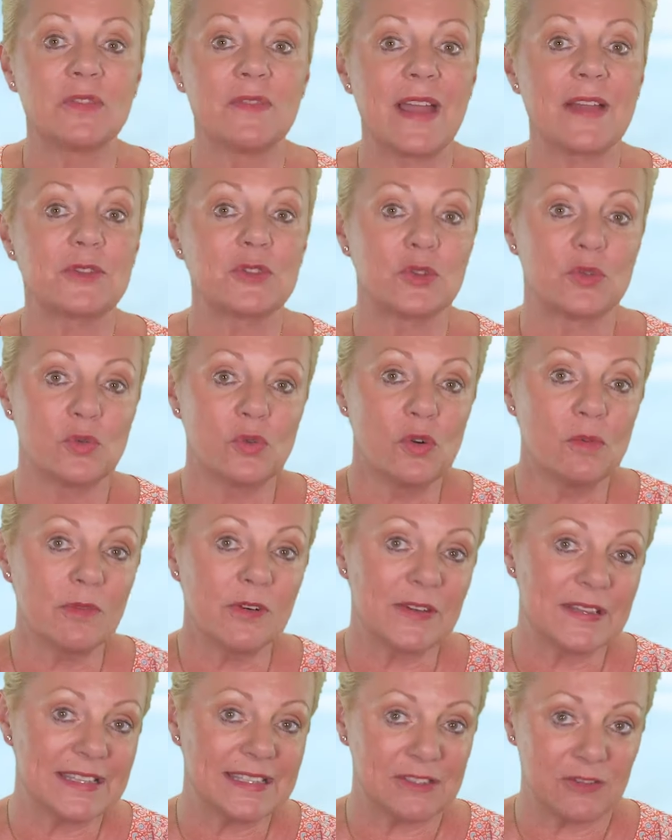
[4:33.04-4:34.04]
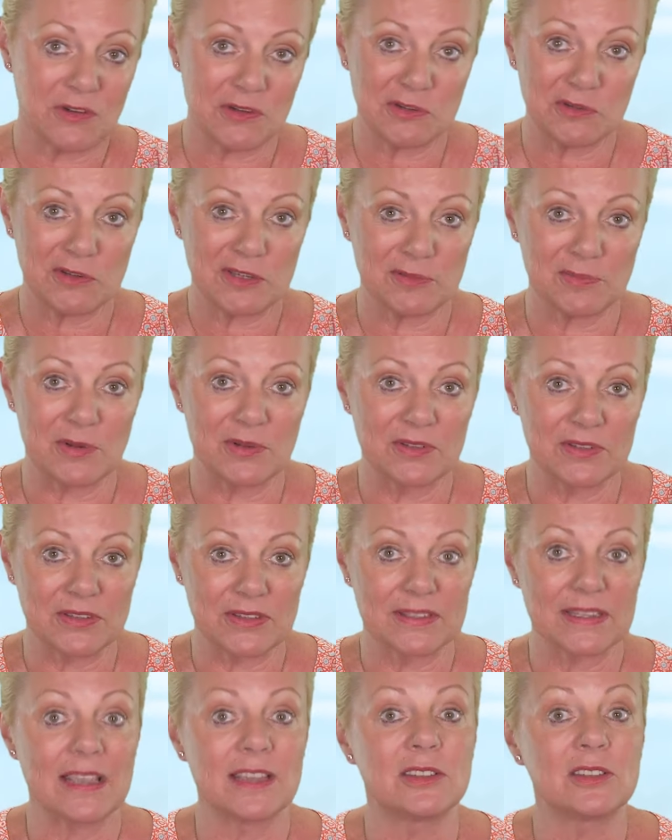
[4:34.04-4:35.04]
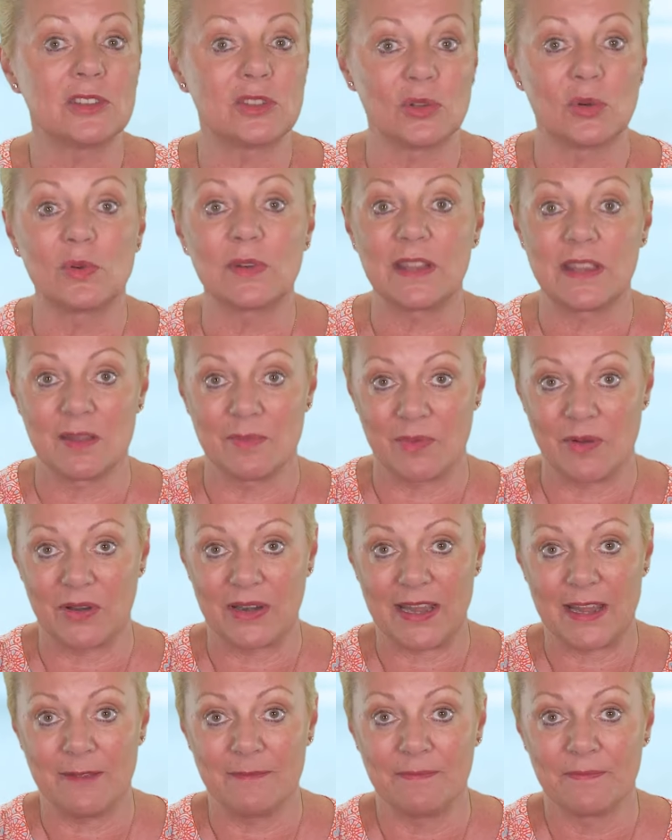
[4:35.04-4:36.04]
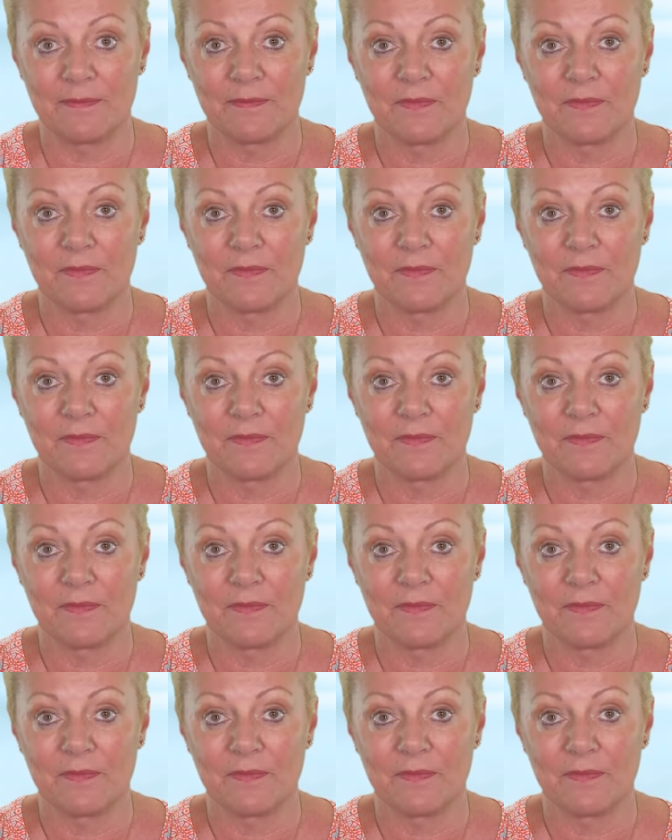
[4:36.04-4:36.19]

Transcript: of our trauma and stress responses are stored in the body.